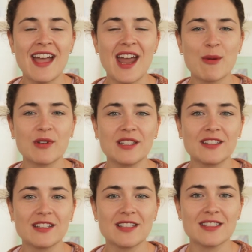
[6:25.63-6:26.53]
I'm really
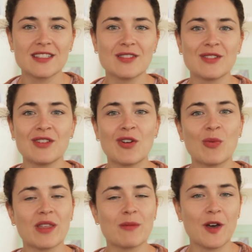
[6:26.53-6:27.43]
curious to know
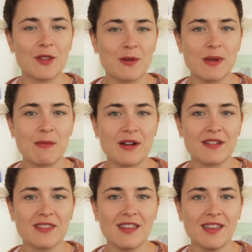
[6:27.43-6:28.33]
what other people are
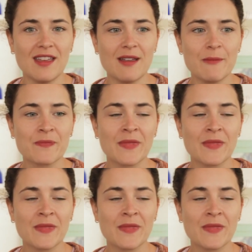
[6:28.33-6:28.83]
thinking.